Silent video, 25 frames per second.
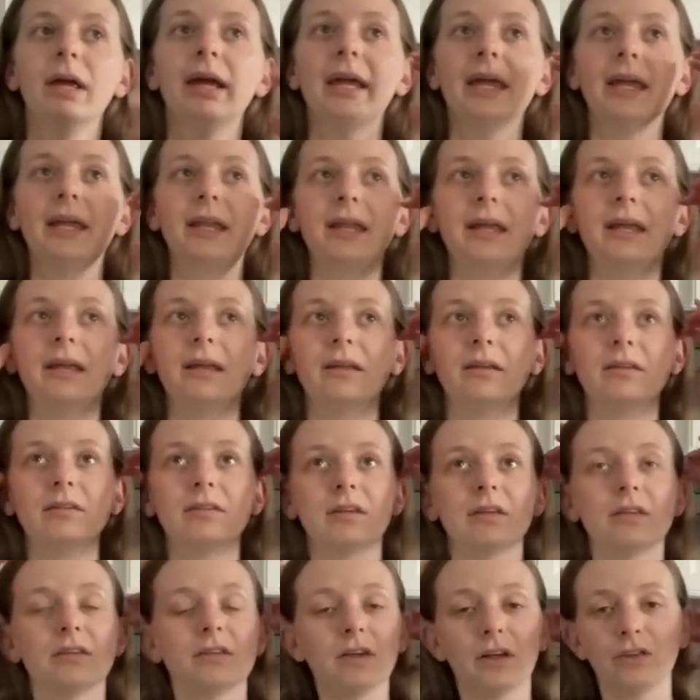It is
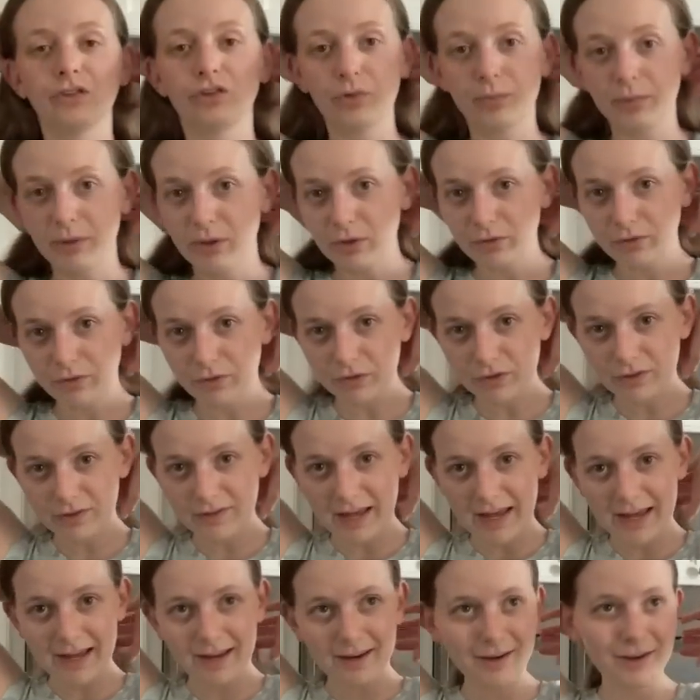such a beautiful
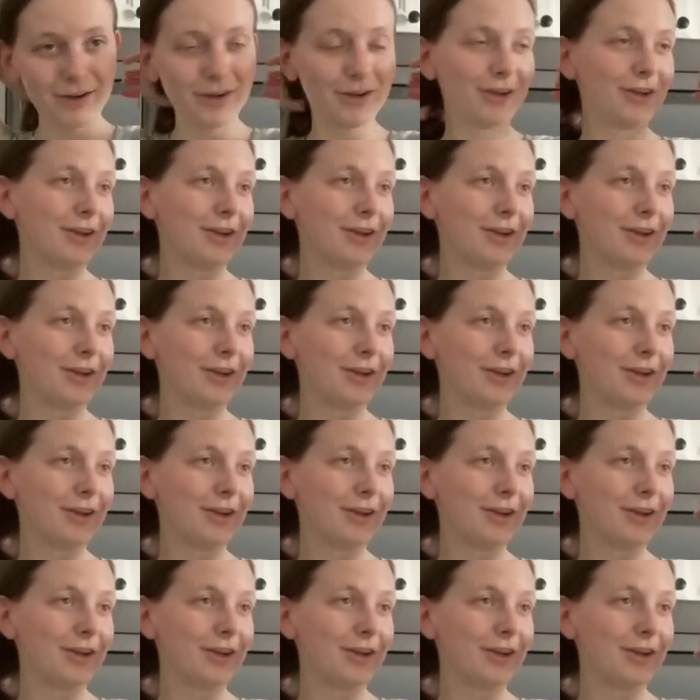set.